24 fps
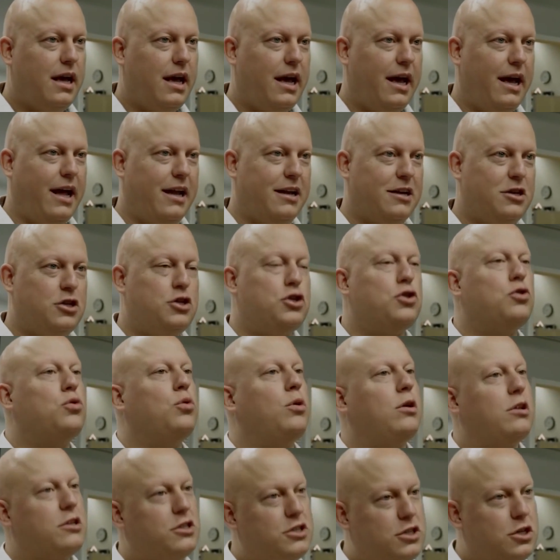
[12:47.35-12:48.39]
and
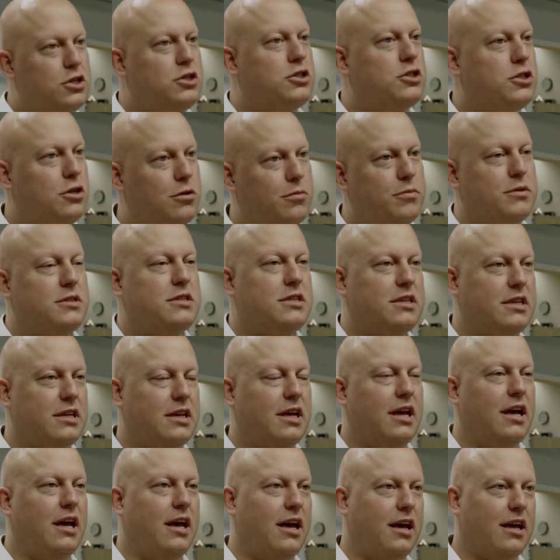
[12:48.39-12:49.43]
dual systems
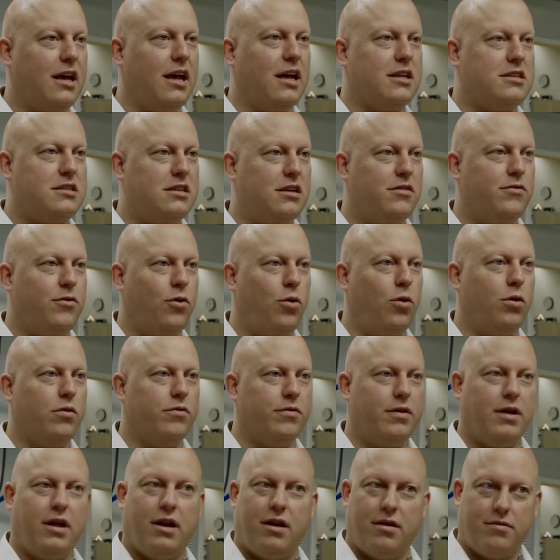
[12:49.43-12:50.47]
gets
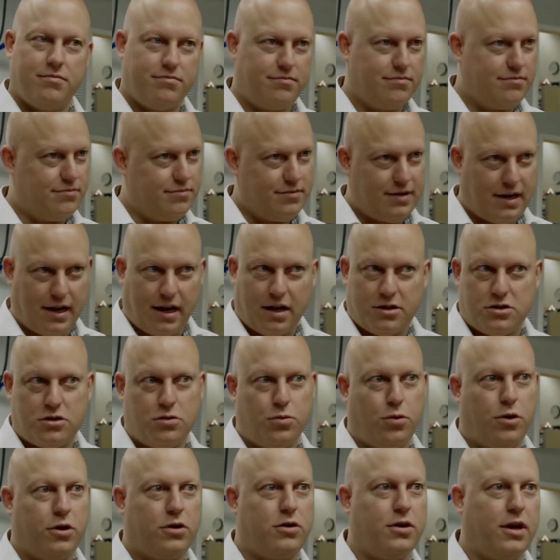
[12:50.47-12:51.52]
involved, and that has to work